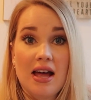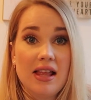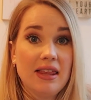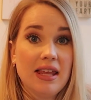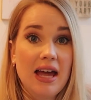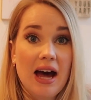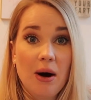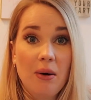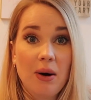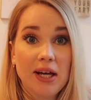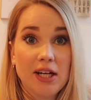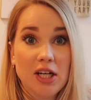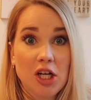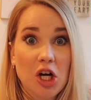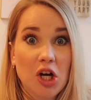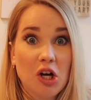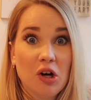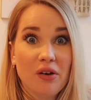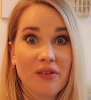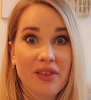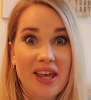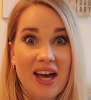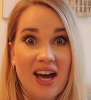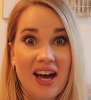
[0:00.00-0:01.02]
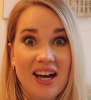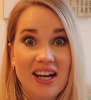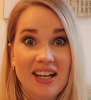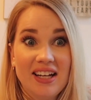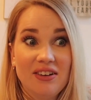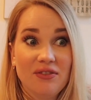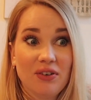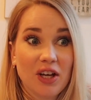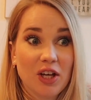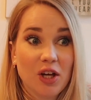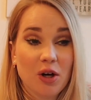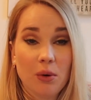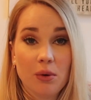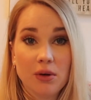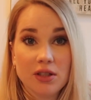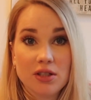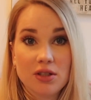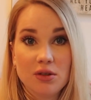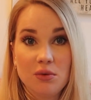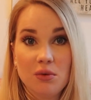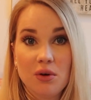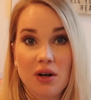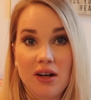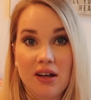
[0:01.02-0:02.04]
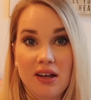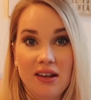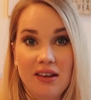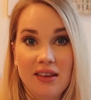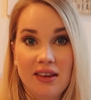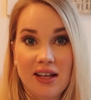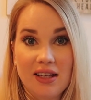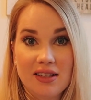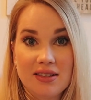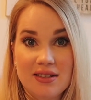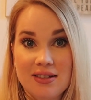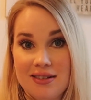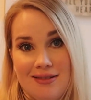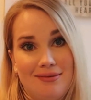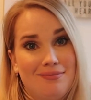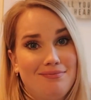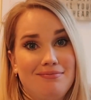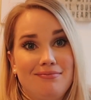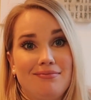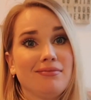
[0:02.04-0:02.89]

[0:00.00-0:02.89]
Now I know that if I go into one that's